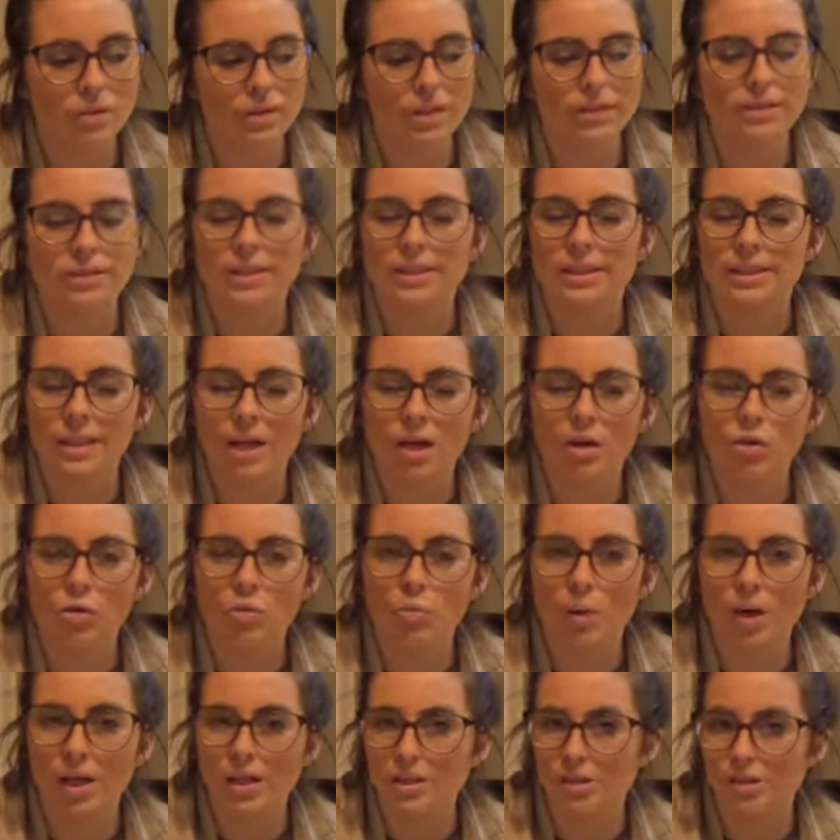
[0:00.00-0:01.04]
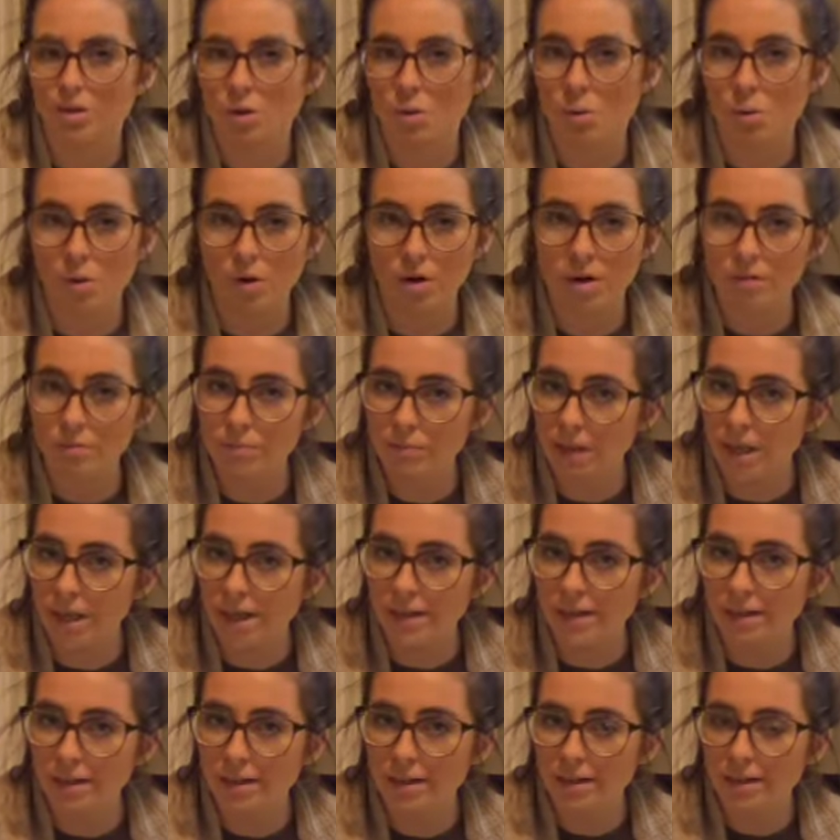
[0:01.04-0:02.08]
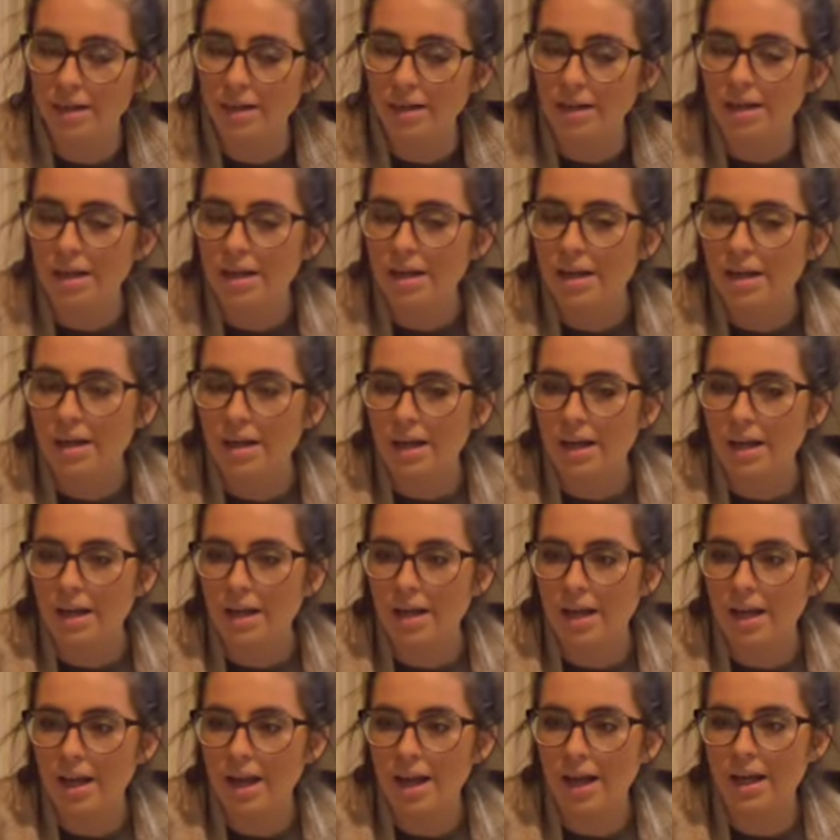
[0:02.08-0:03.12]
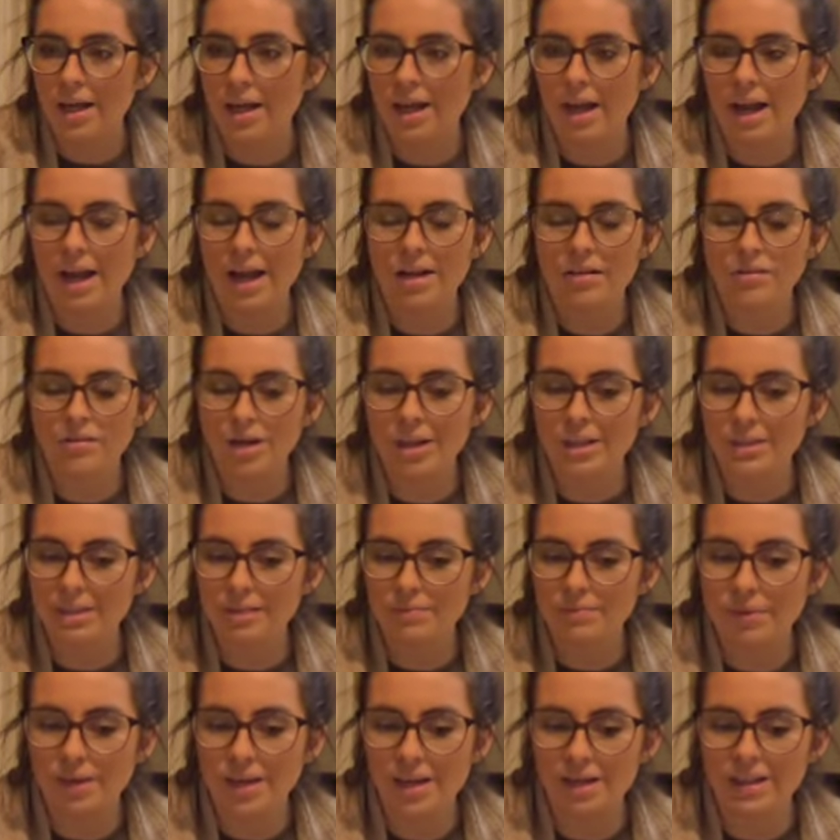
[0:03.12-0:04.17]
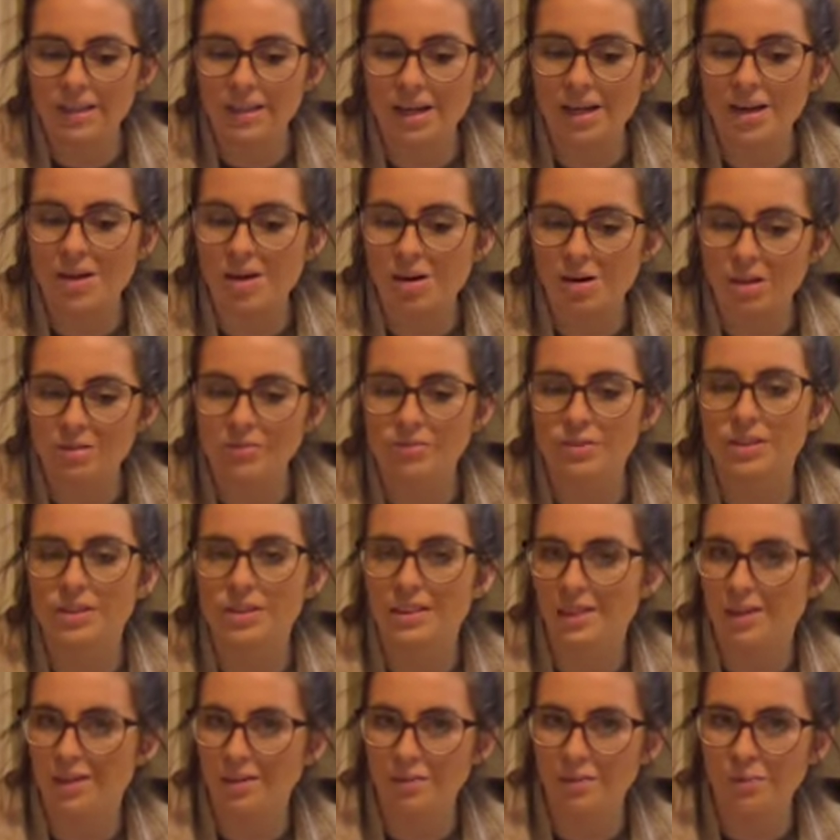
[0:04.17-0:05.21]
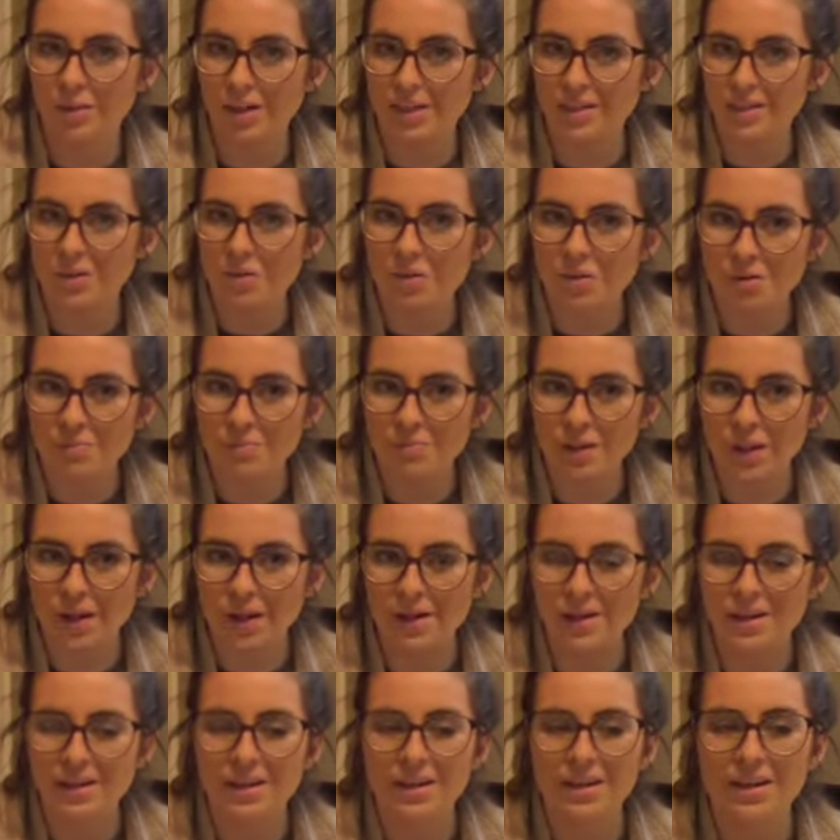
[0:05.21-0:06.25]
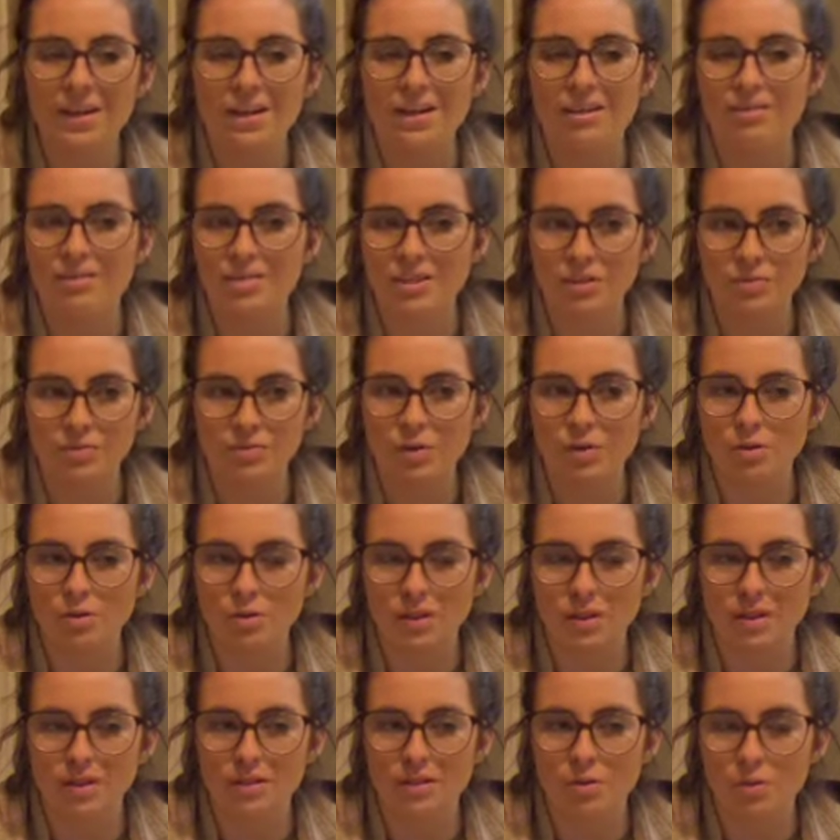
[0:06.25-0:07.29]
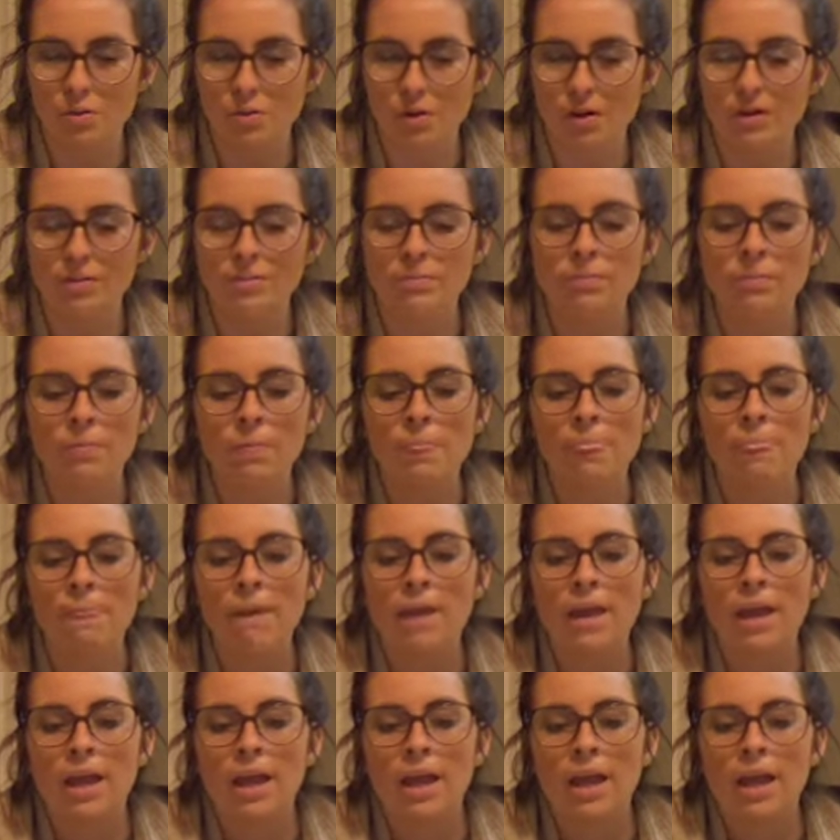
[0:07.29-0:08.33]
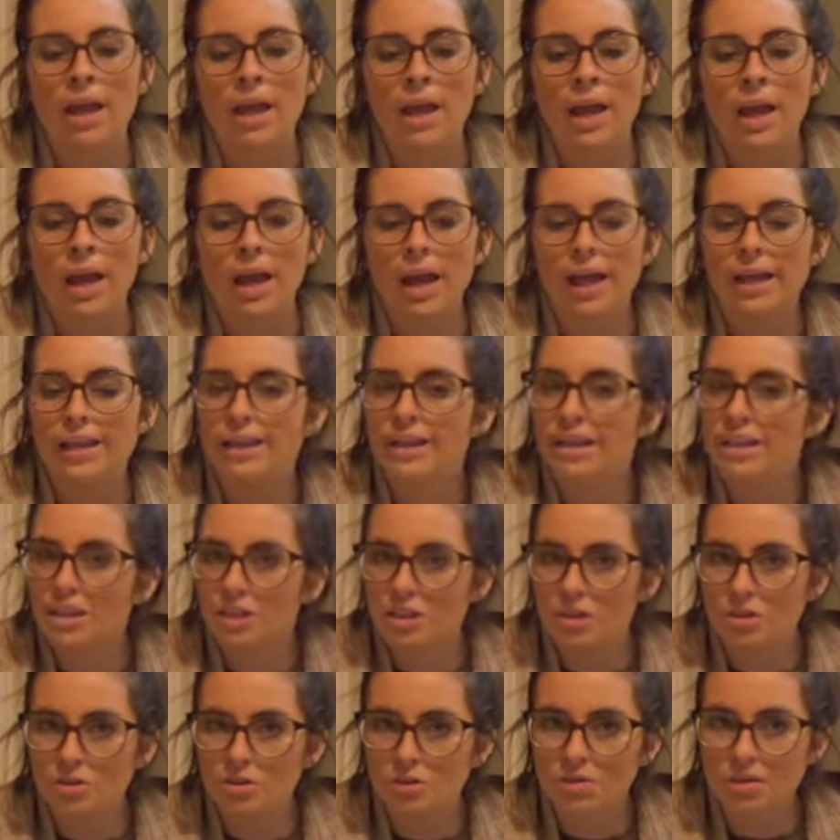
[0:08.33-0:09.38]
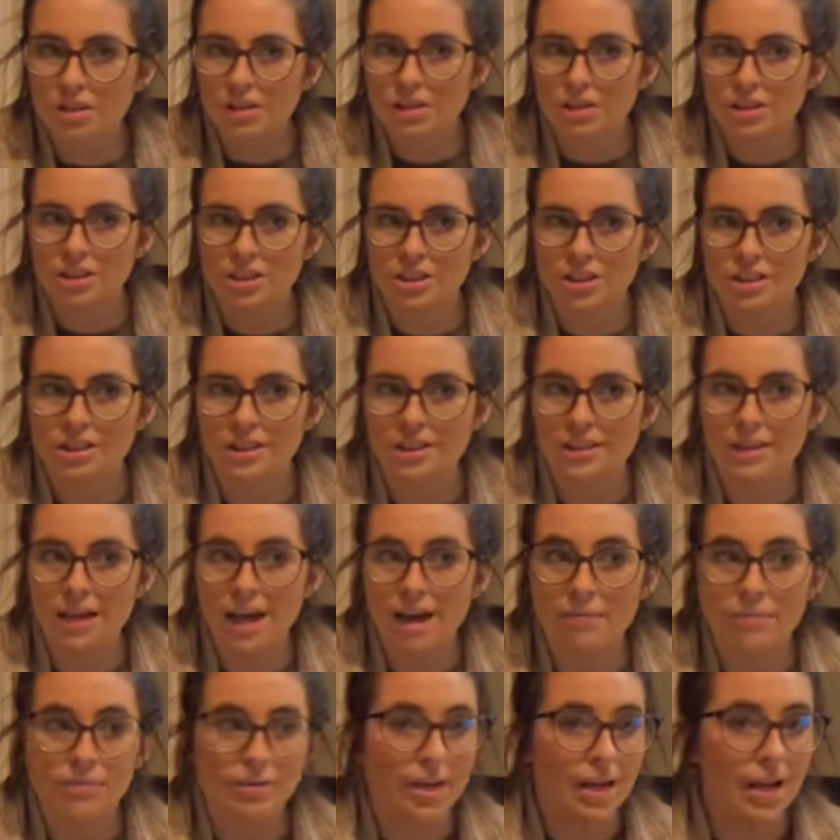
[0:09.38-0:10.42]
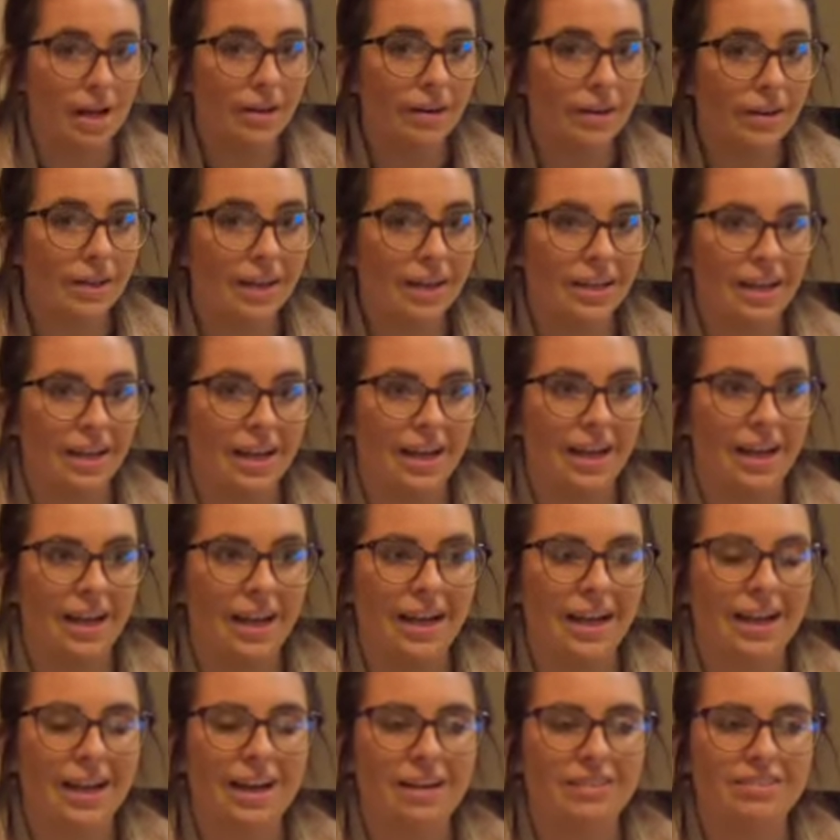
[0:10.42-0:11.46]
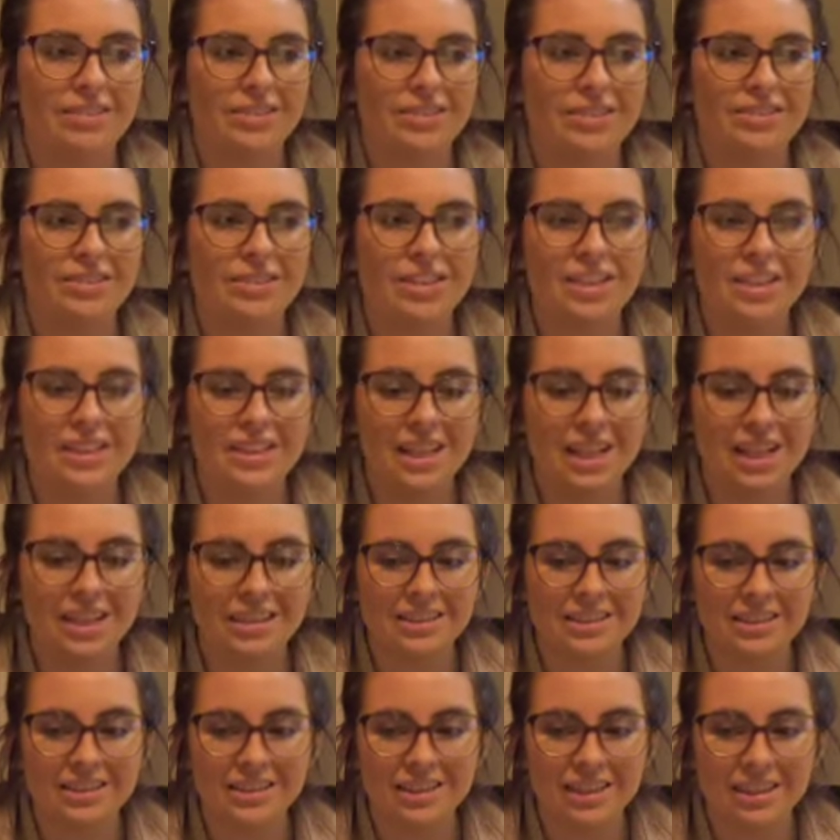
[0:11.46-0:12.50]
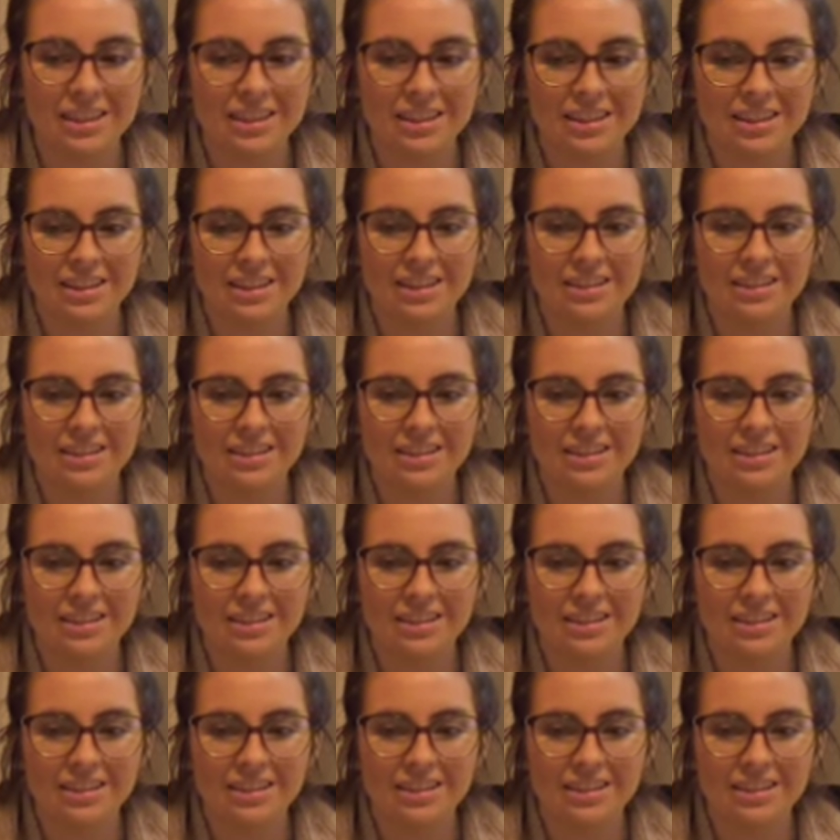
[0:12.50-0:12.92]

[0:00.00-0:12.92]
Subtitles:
is a Southwest corn blend. And I had a recipe that called for Southwest corn blend. It was a frozen corn. And then the stores just stopped carrying it. And I was really sad, because I was like,